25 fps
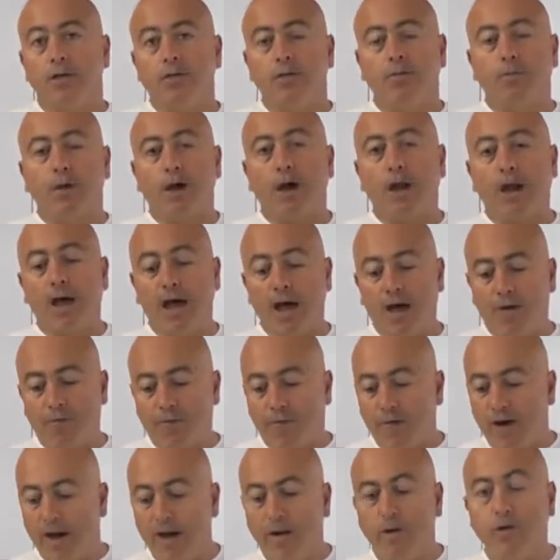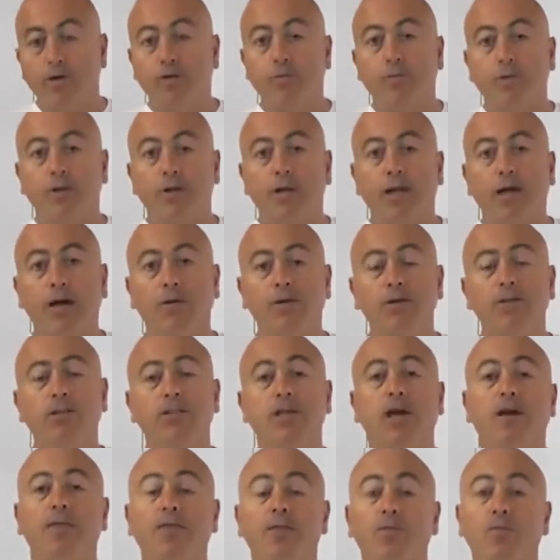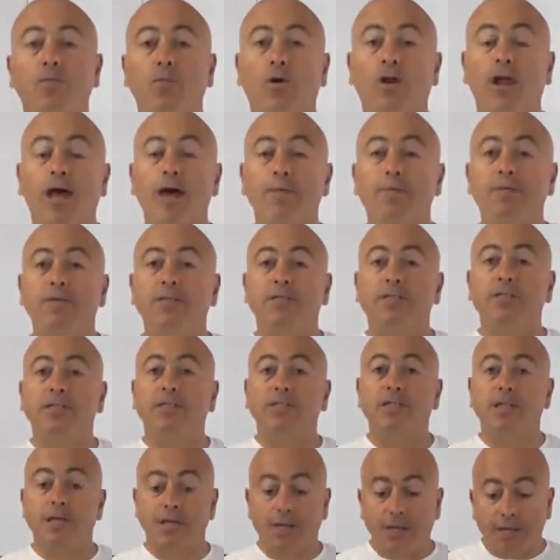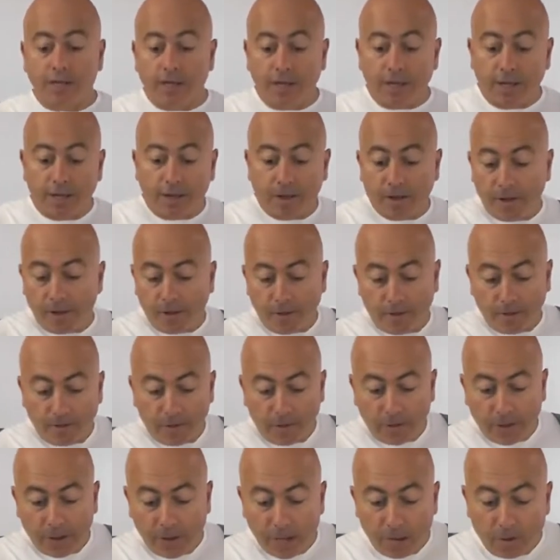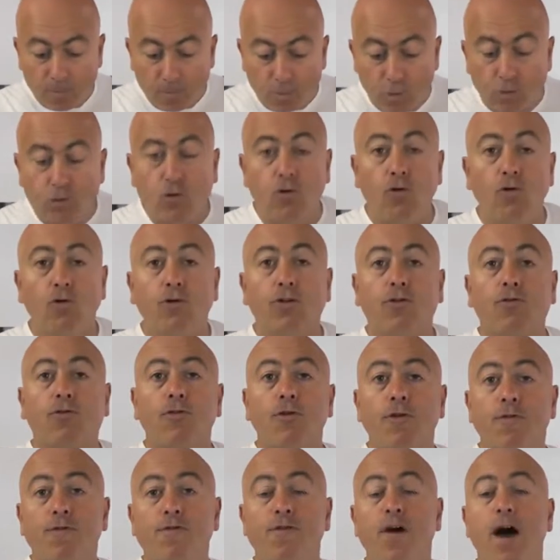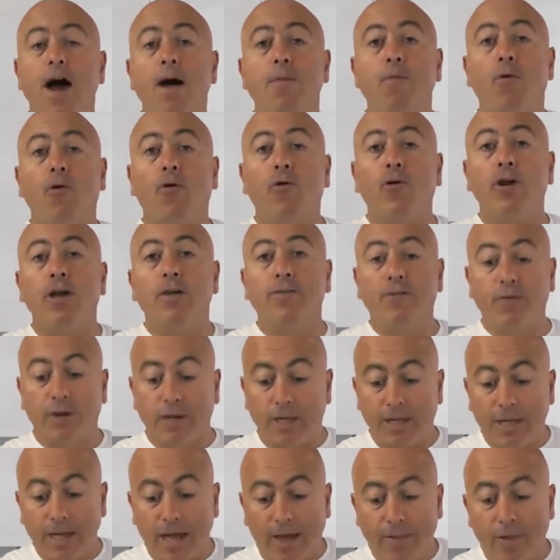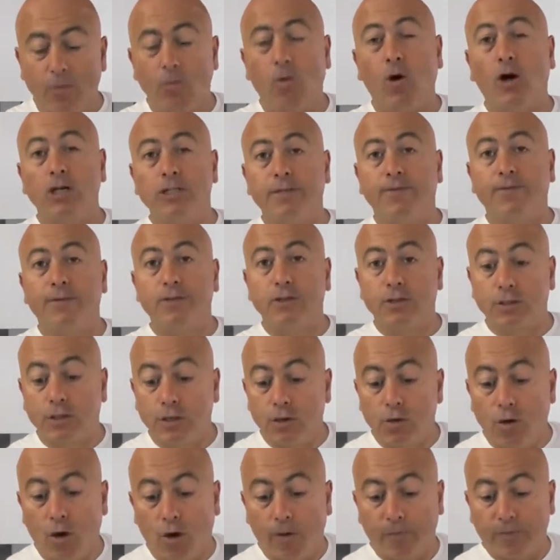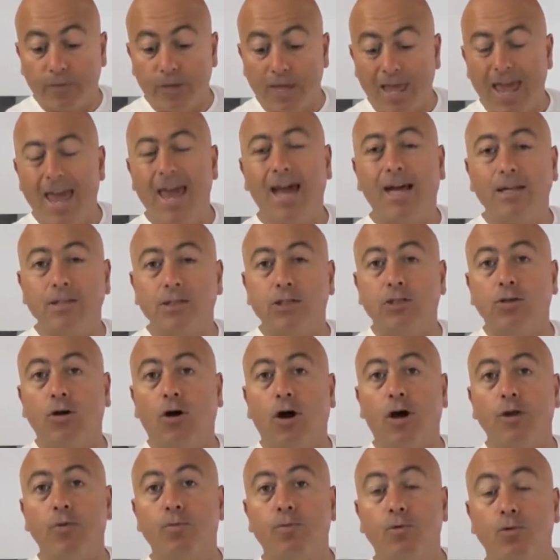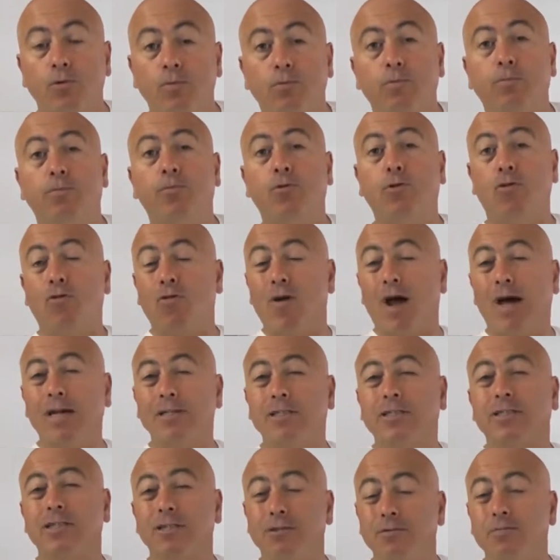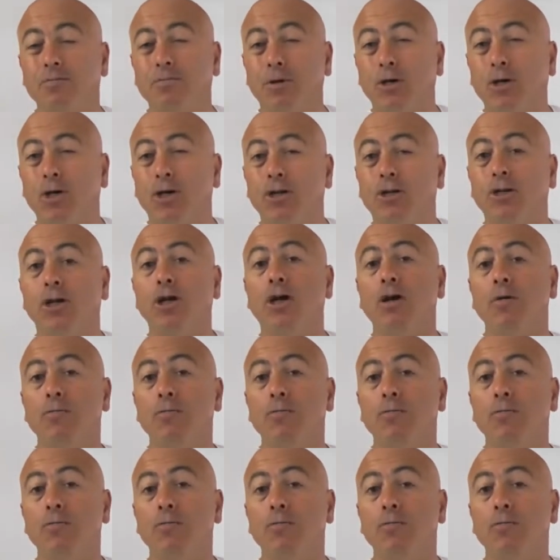to about halfway, a little bit lower, so what happens is that it will cook through far more evenly. Otherwise, if it's too hot, the outside will crust and burn